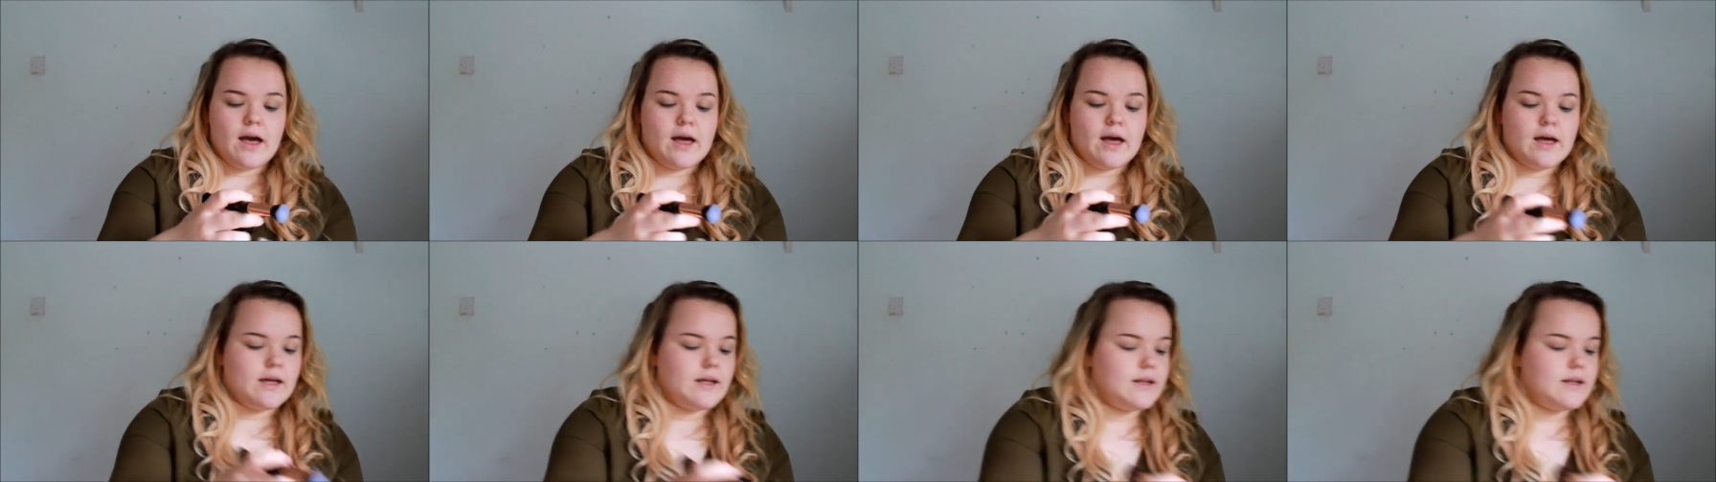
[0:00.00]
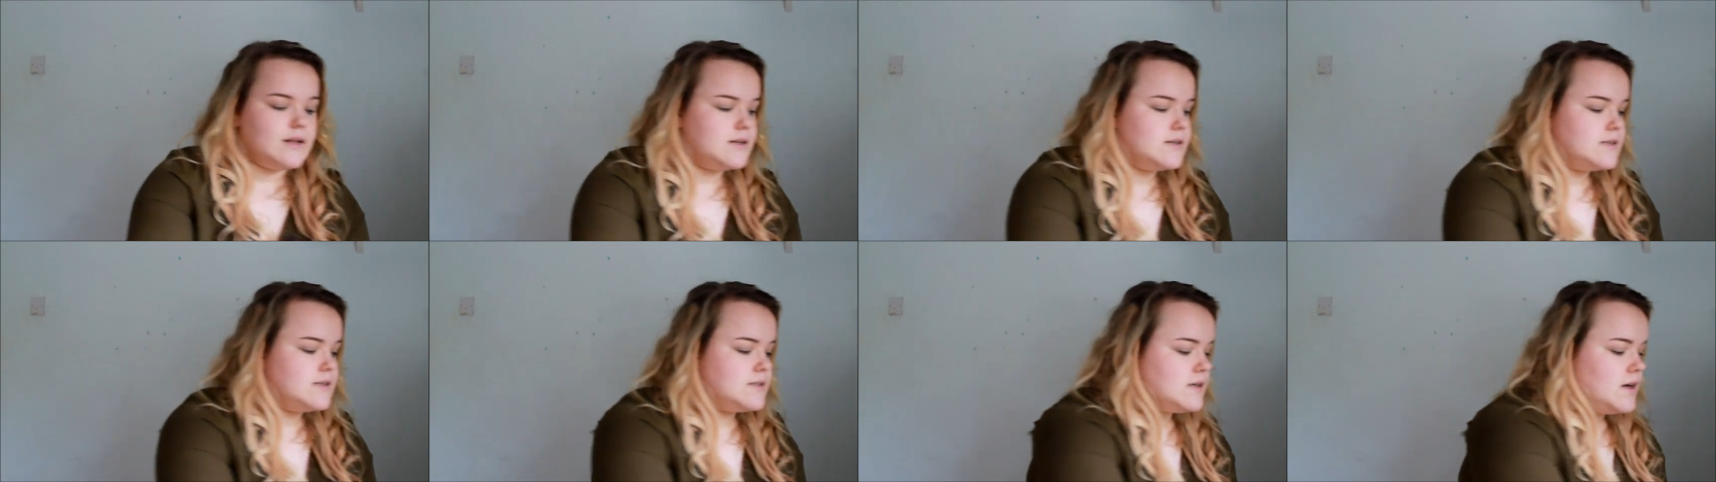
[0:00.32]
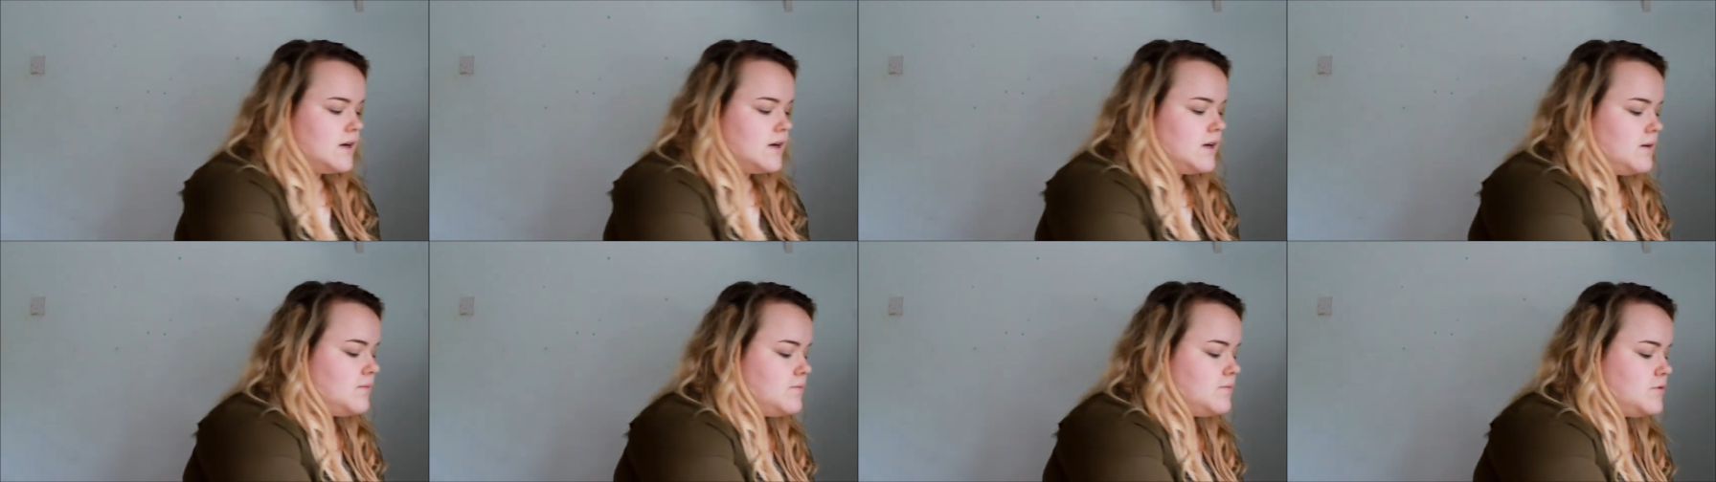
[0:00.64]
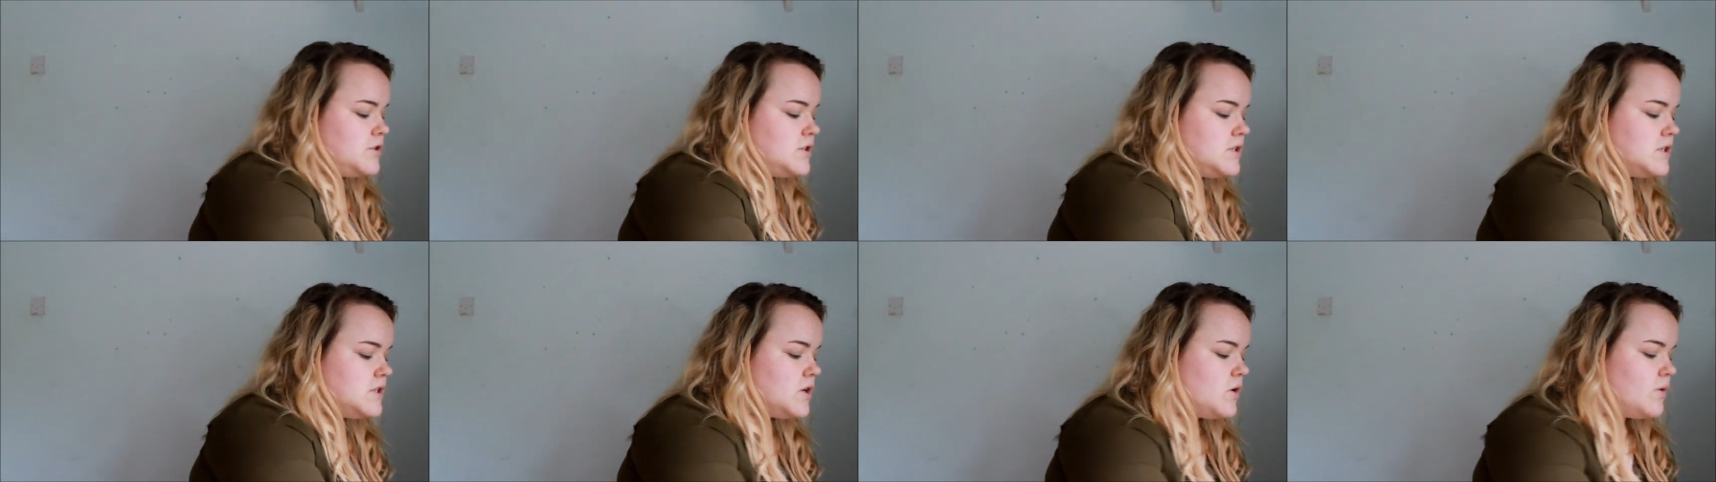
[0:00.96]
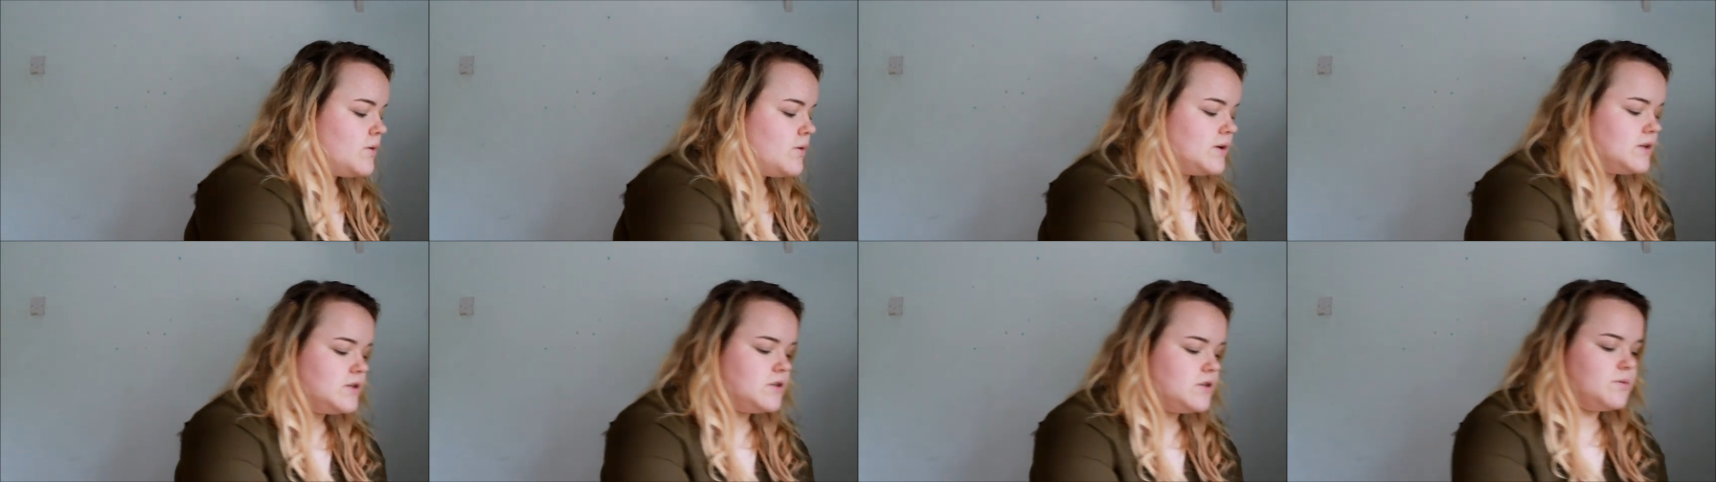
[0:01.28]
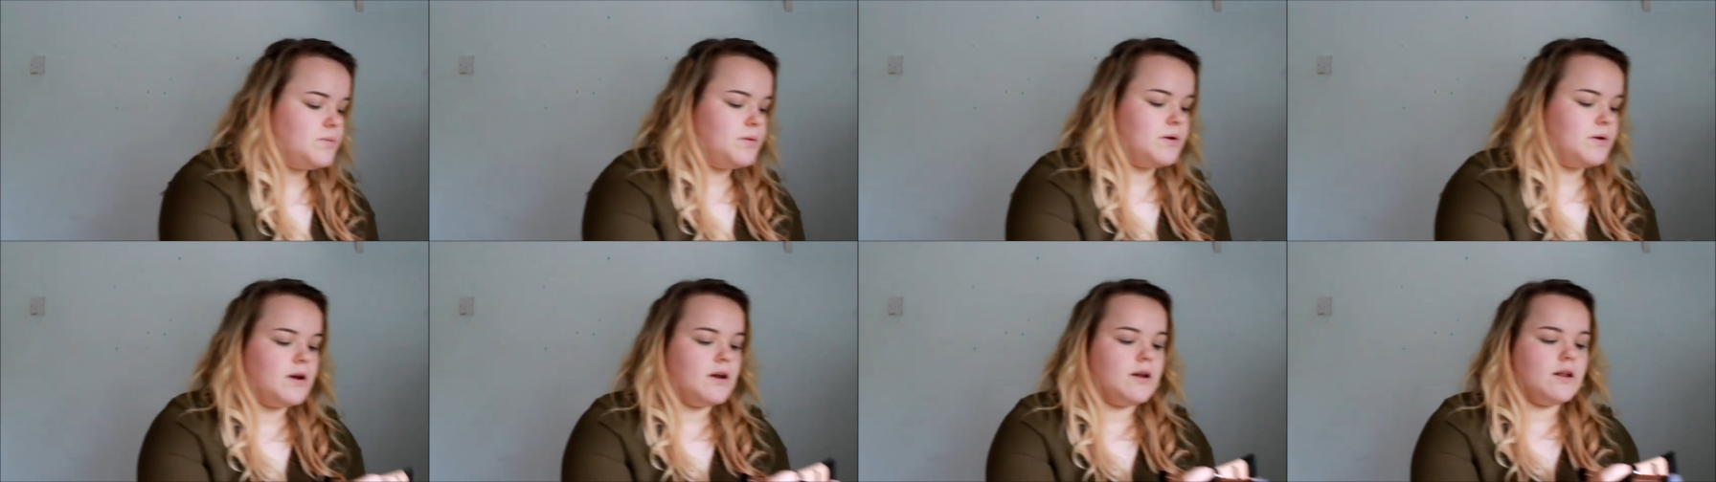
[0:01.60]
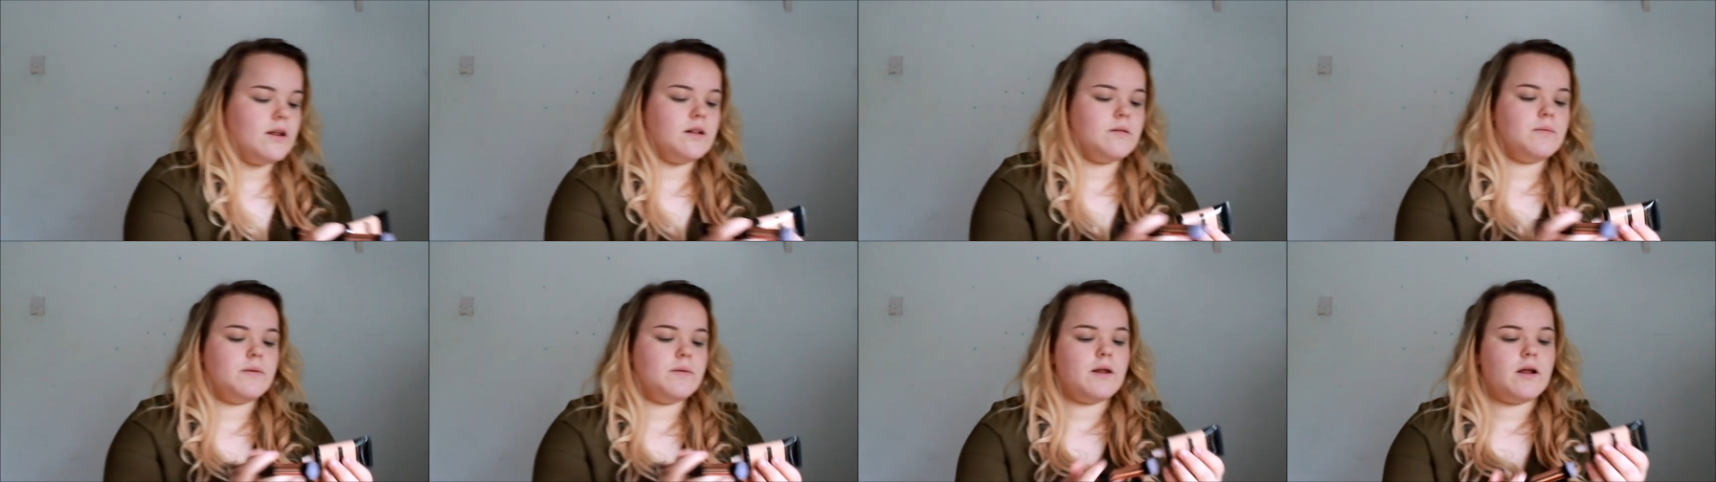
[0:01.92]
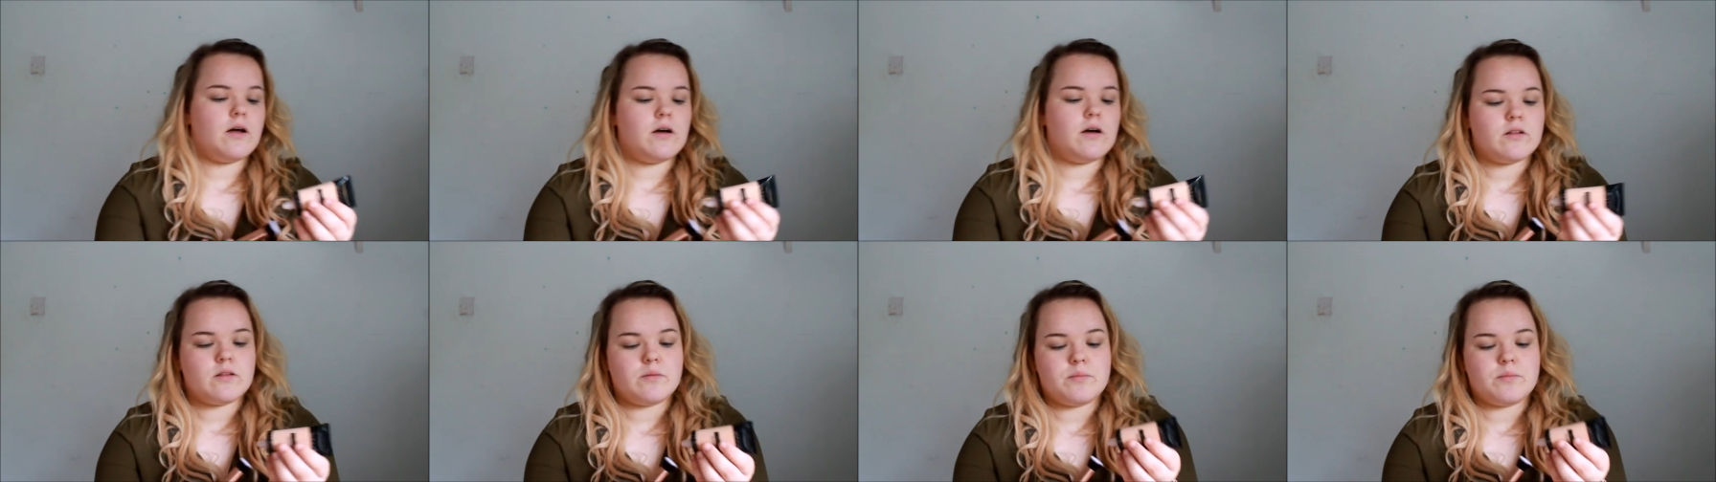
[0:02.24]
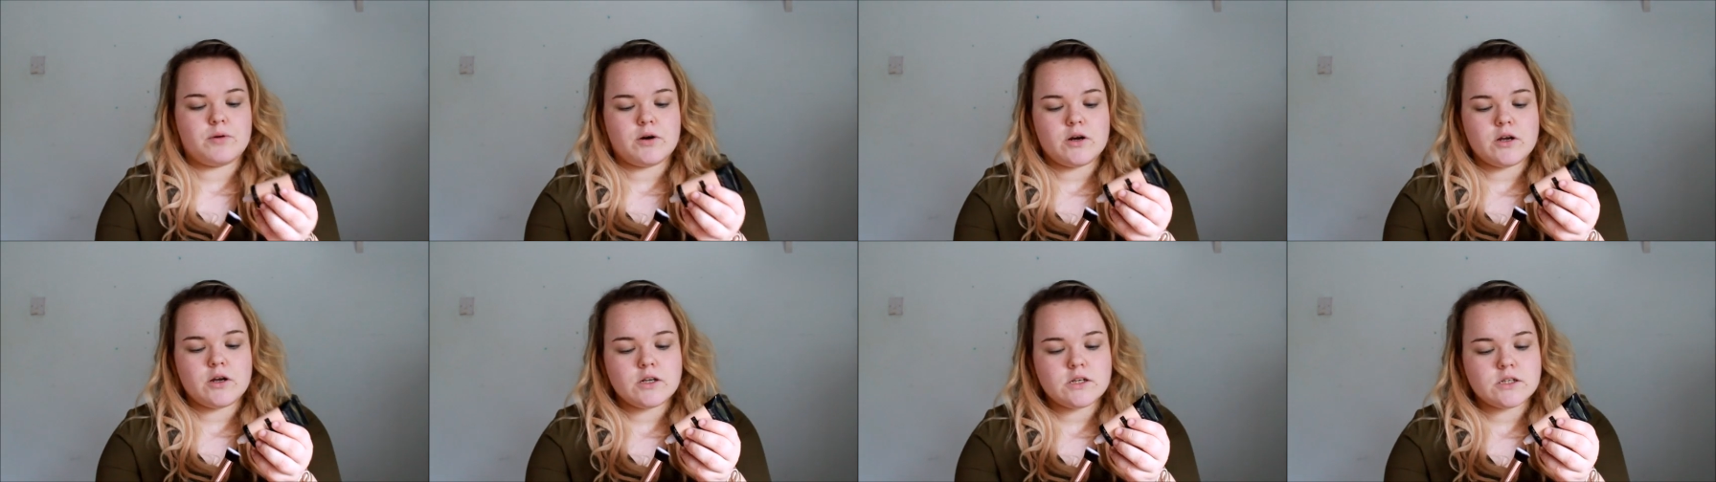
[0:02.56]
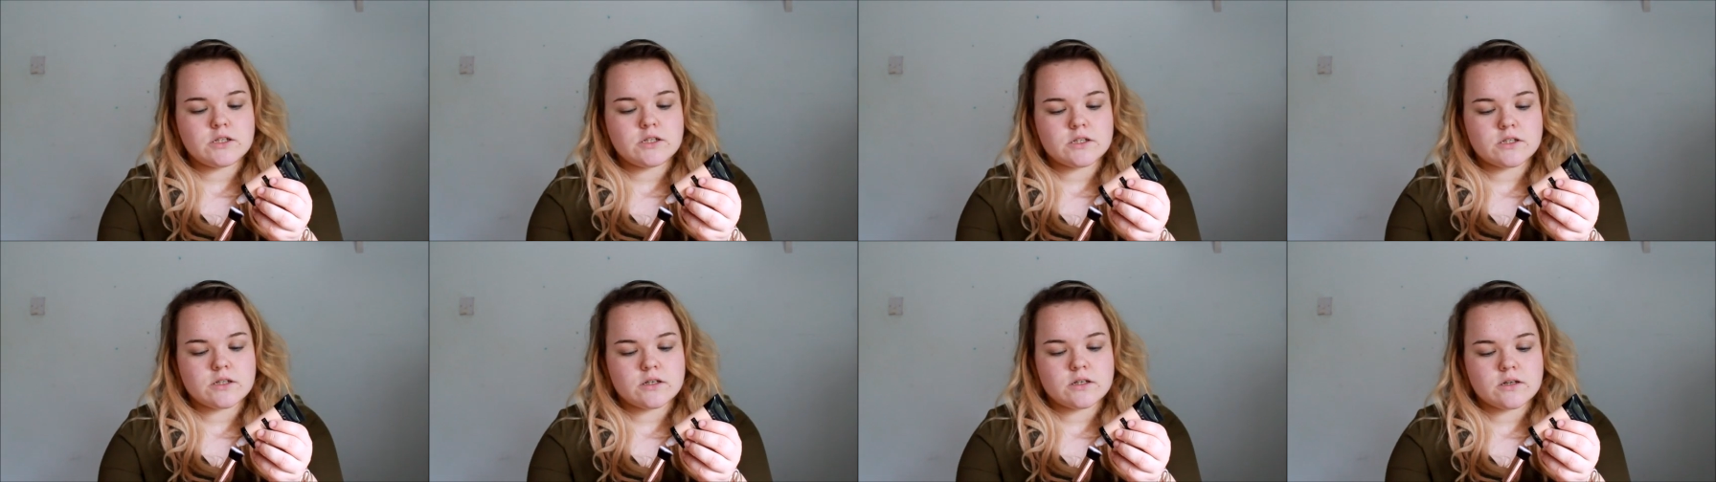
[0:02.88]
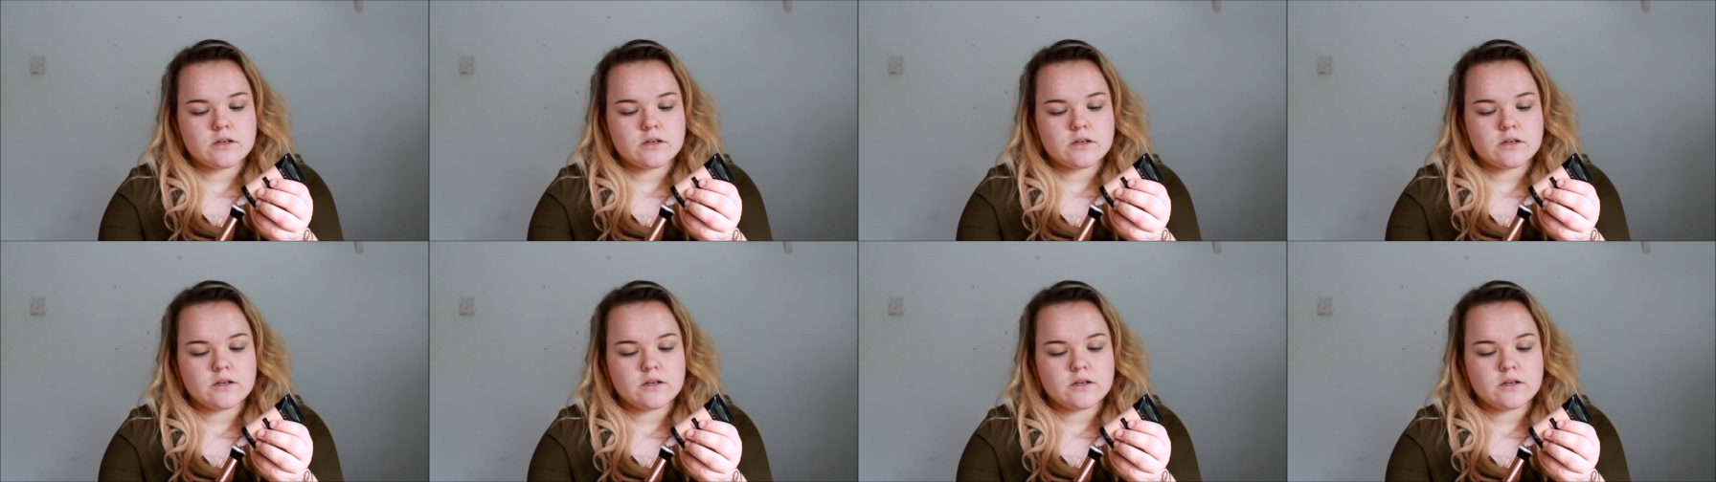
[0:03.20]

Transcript: and I'm just going to put a little bit on the brush.